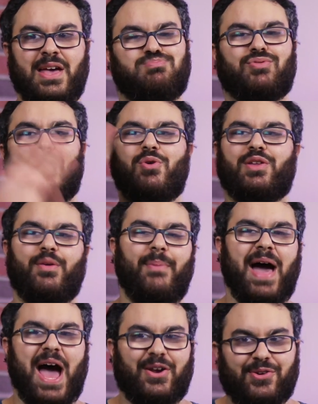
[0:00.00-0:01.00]
broke the
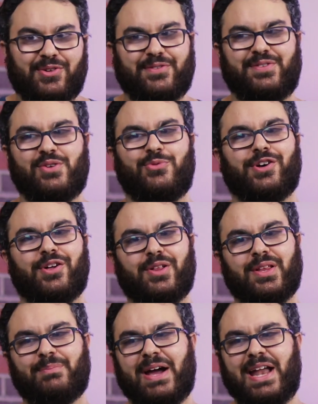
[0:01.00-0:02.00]
pattern, if you
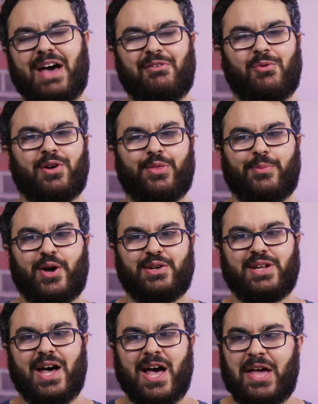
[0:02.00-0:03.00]
will, by having one of them not
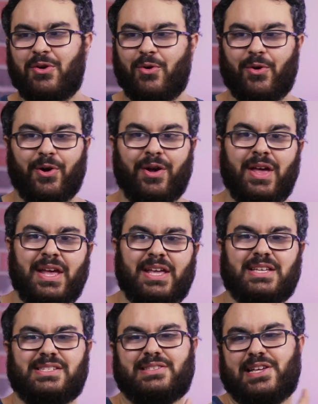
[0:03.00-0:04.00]
die? Or
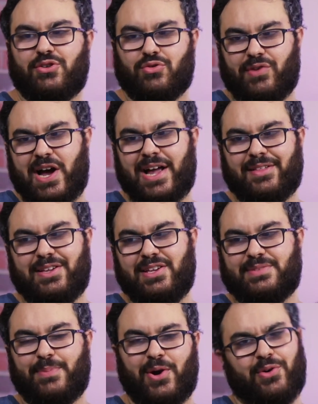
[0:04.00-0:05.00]
is it that O'Reilly
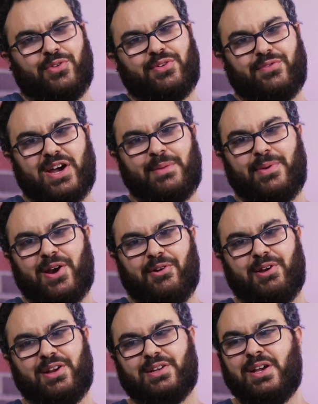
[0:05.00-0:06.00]
is part of the divine
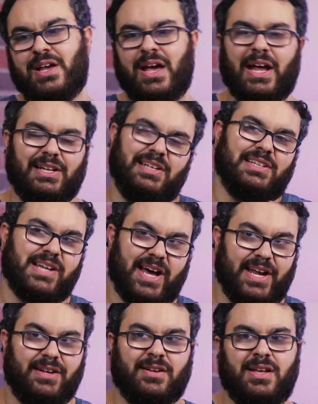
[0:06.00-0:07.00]
pairing and she
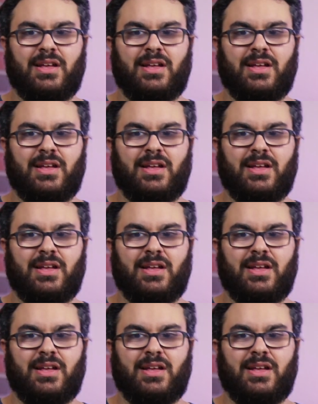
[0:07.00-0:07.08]
died?